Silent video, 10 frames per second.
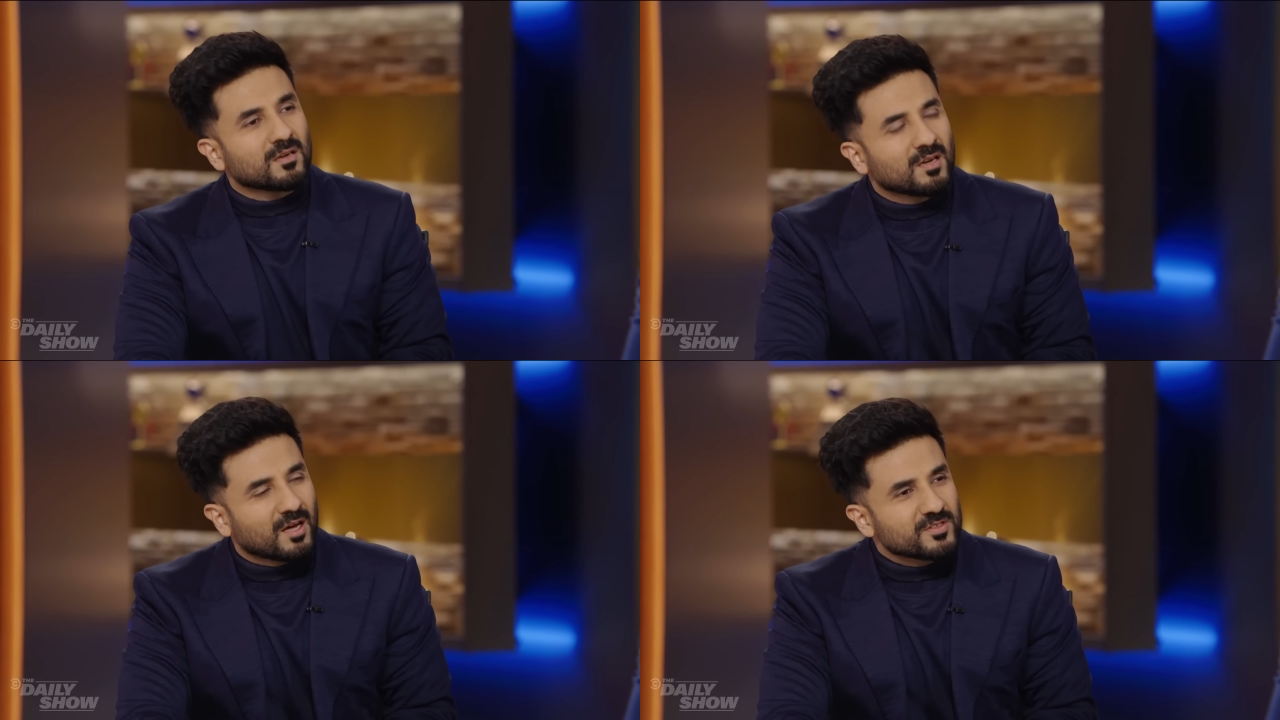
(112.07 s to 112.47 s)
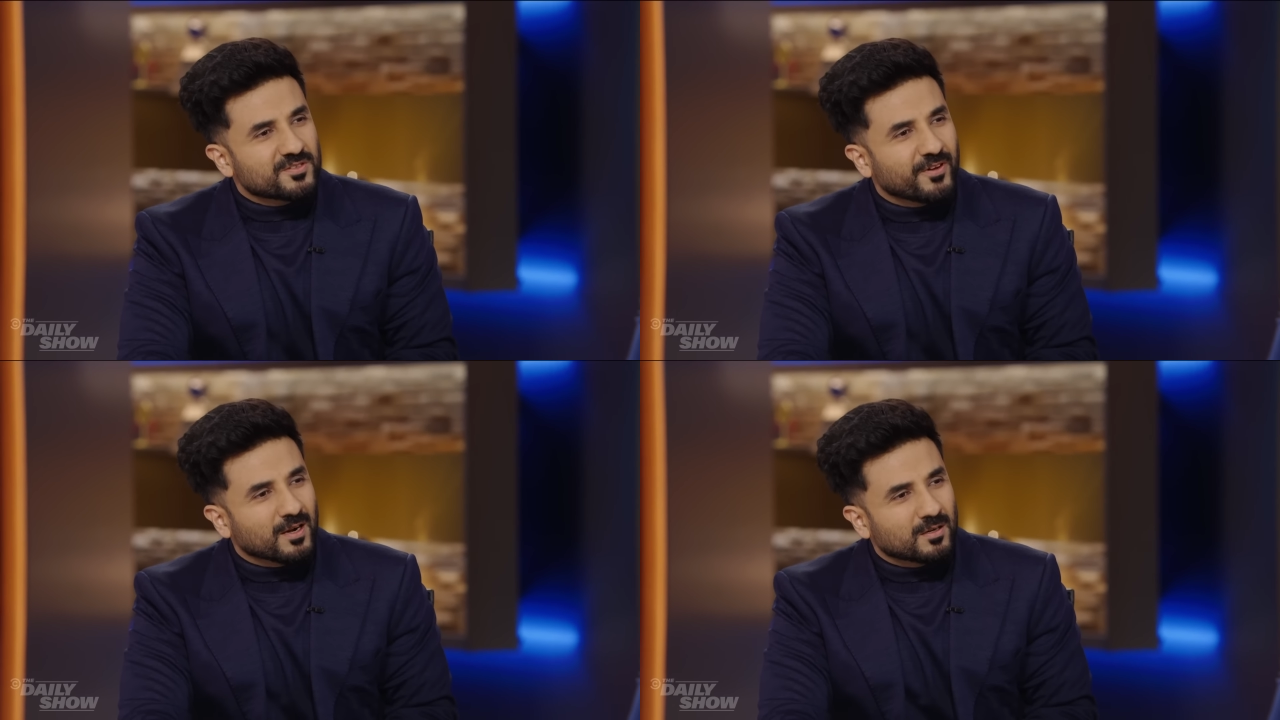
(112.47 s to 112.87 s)
love is
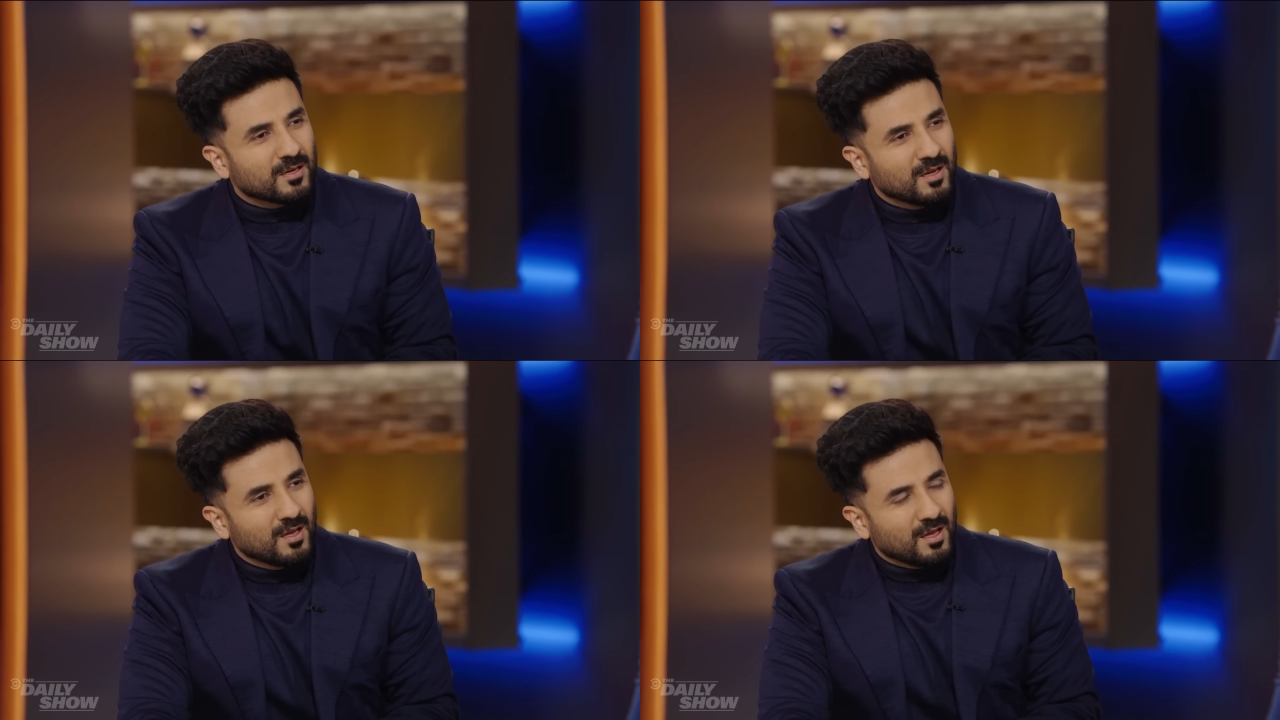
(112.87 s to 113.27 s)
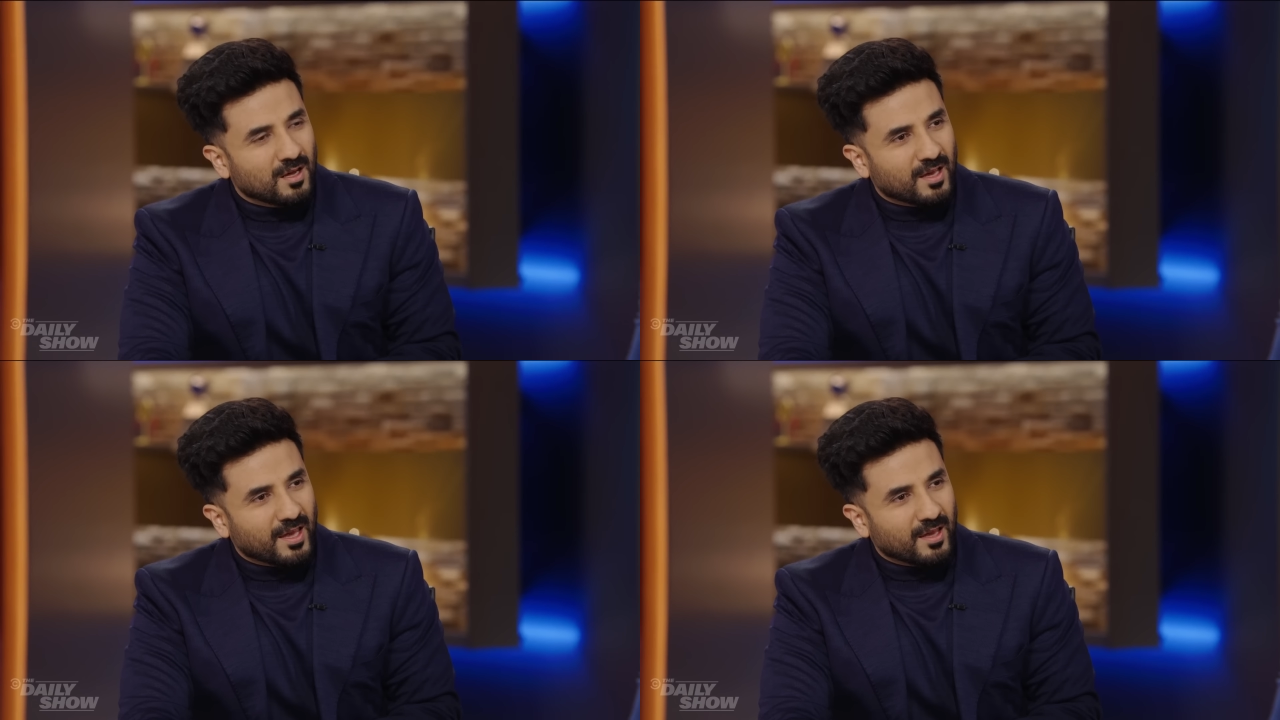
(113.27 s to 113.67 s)
felt,
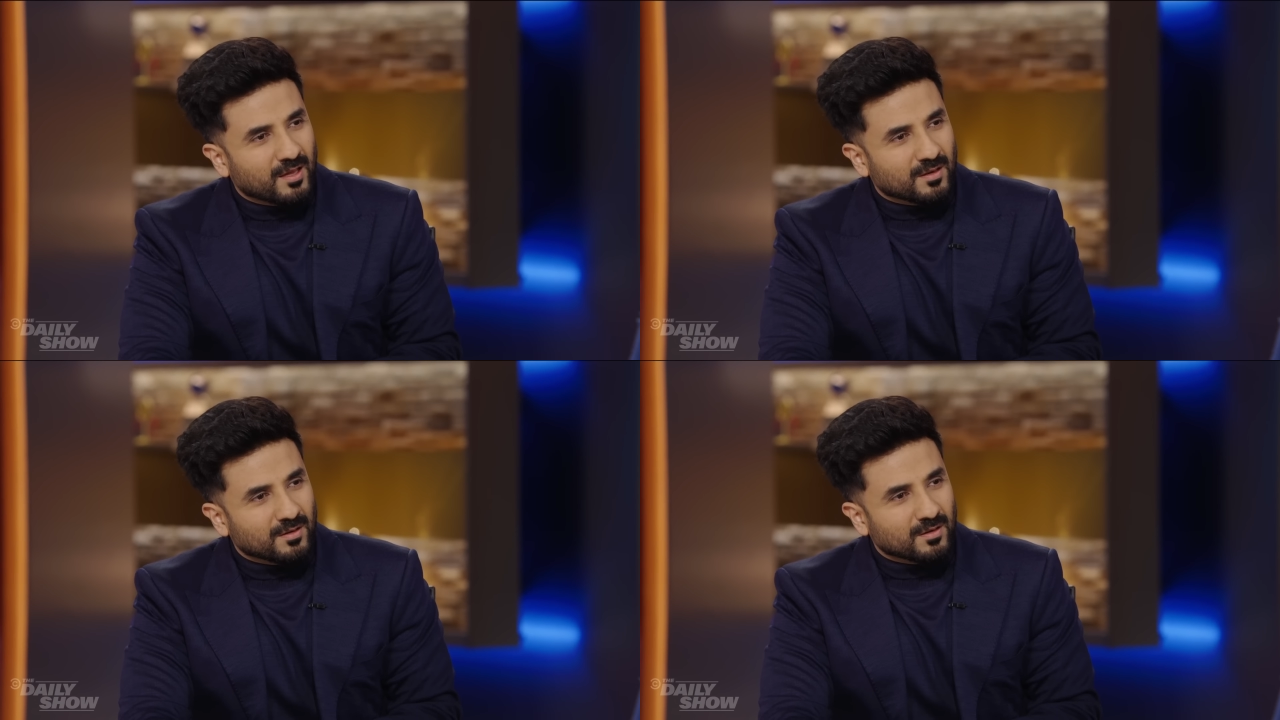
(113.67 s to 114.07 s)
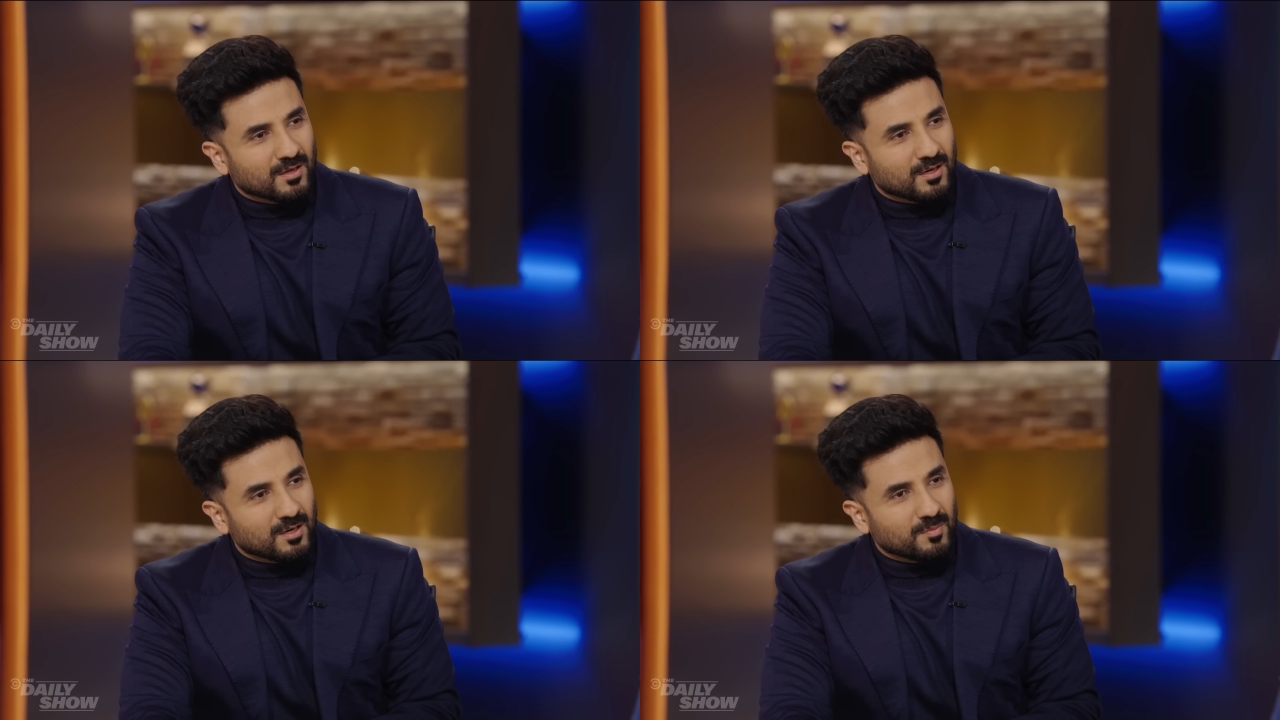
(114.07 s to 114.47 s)
and
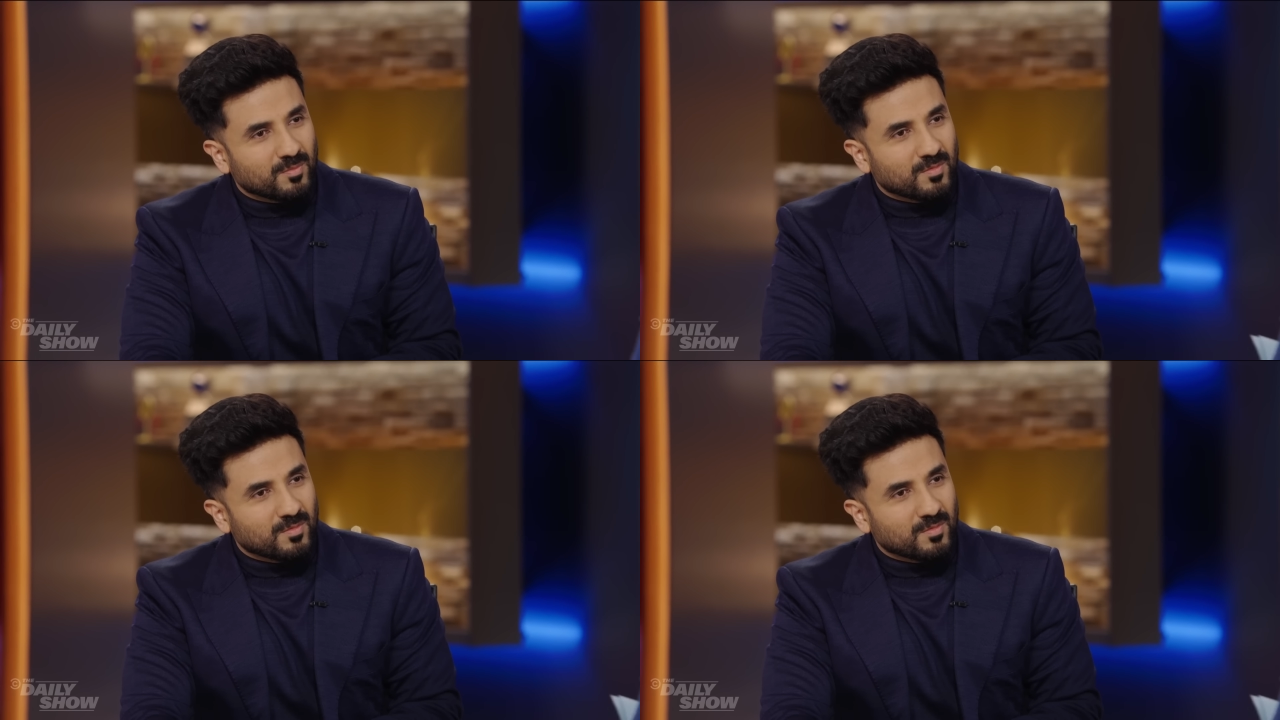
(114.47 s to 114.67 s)
uh,